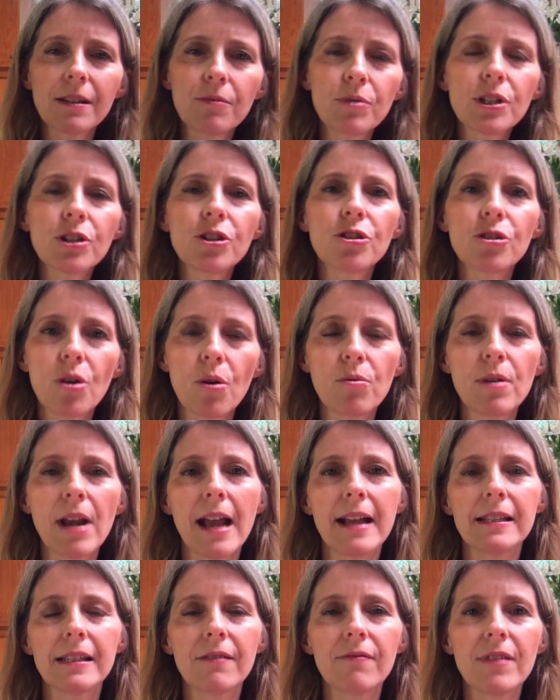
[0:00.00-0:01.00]
was so
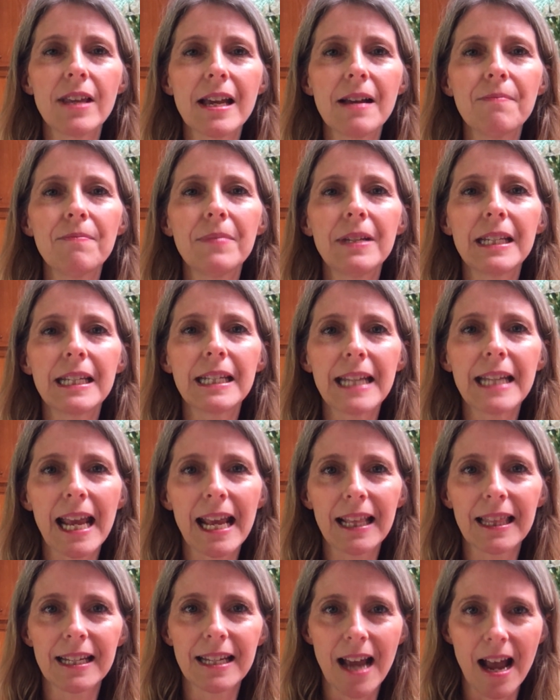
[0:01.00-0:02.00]
nice of them to take
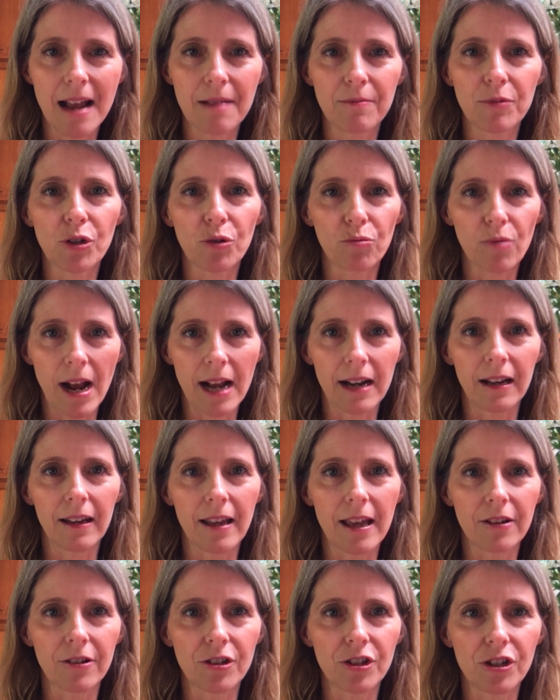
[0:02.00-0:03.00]
the time to write a
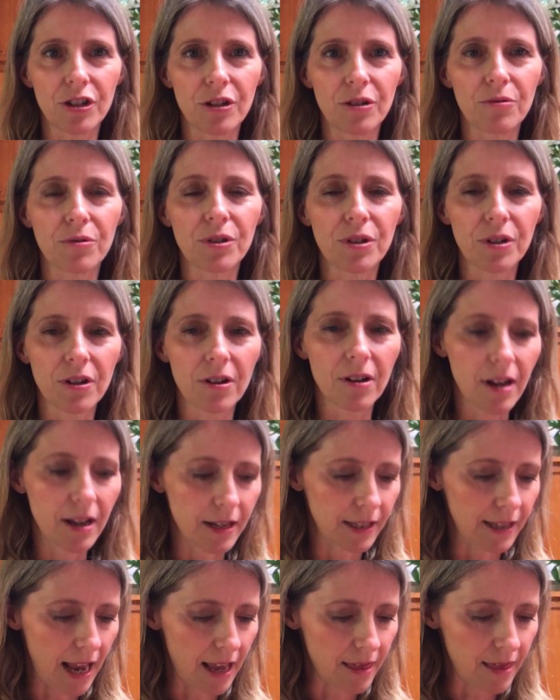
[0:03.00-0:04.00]
letter to you. So you're going to
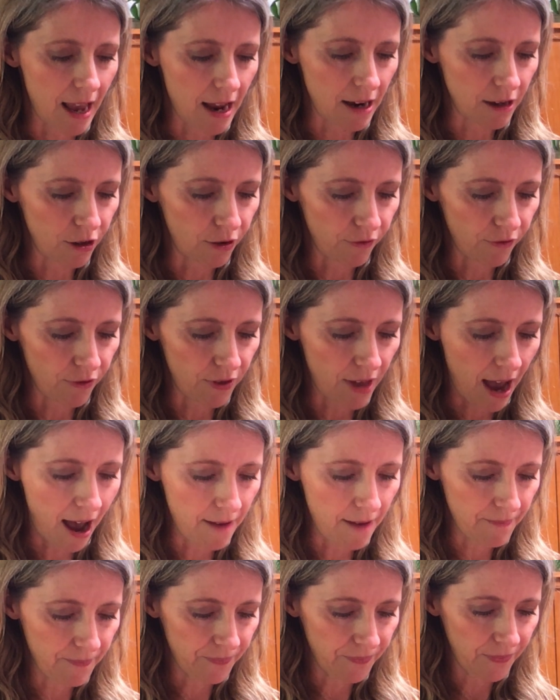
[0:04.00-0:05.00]
say thank you for that.
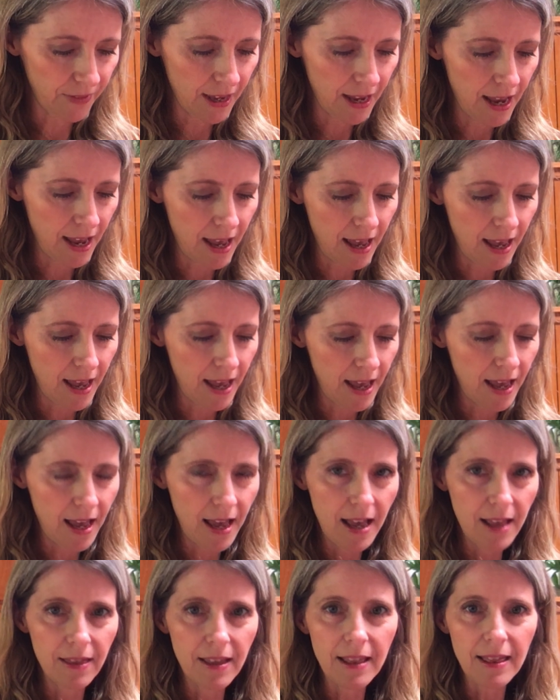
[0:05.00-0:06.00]

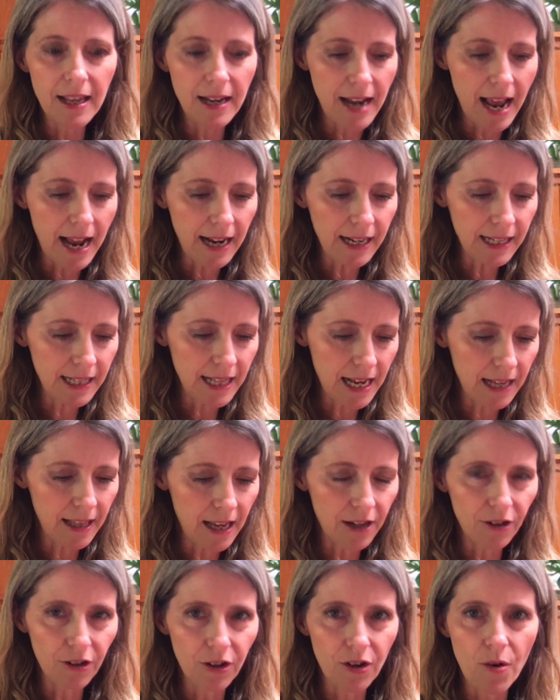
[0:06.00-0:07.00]
Then the next thing that
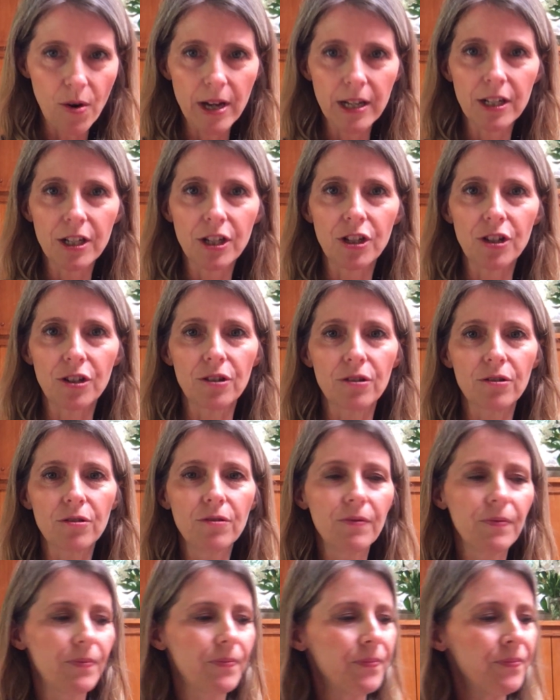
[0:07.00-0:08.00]
you're going to do
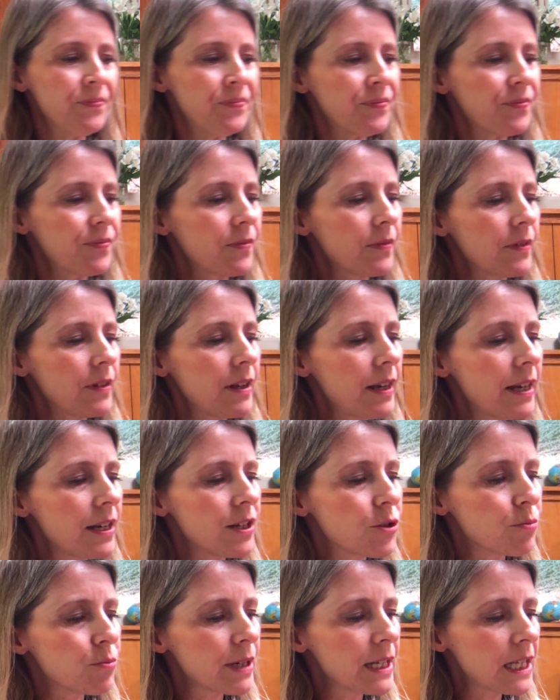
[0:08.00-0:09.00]

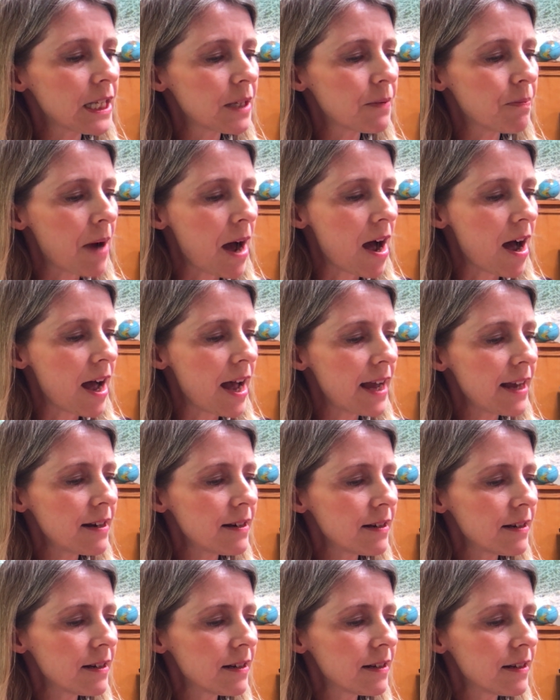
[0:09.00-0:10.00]
is
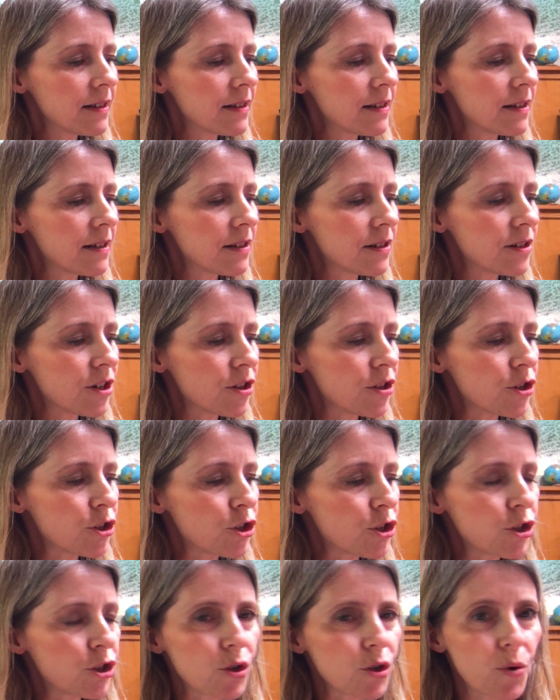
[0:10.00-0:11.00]
respond to the
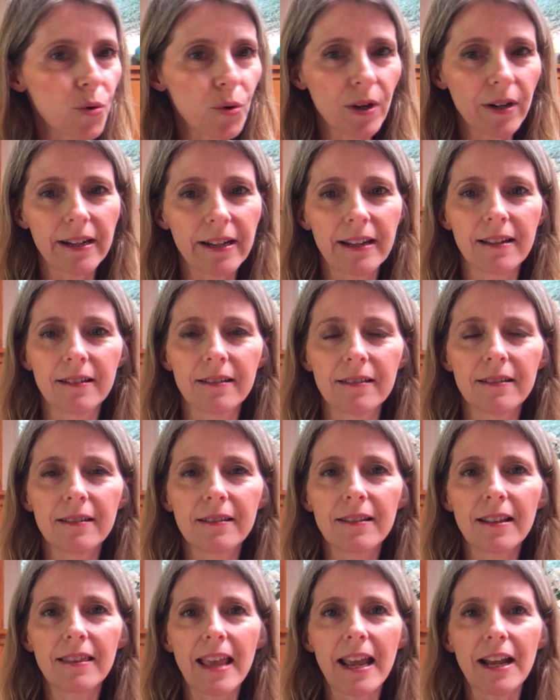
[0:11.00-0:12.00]
story
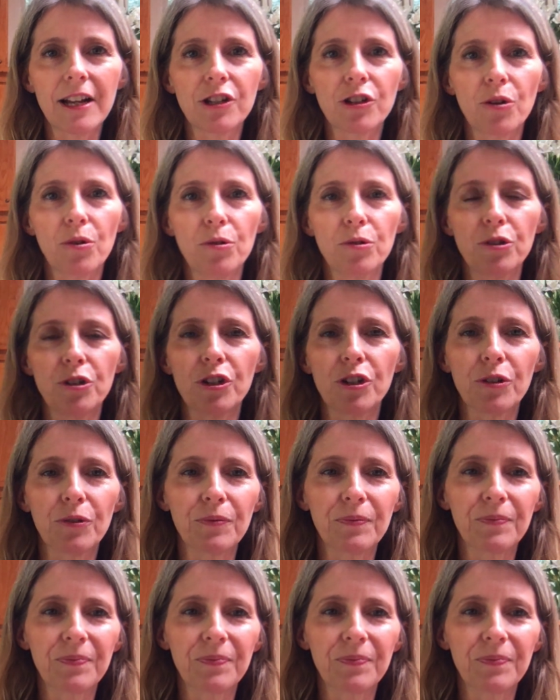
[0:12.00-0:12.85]
that they told you.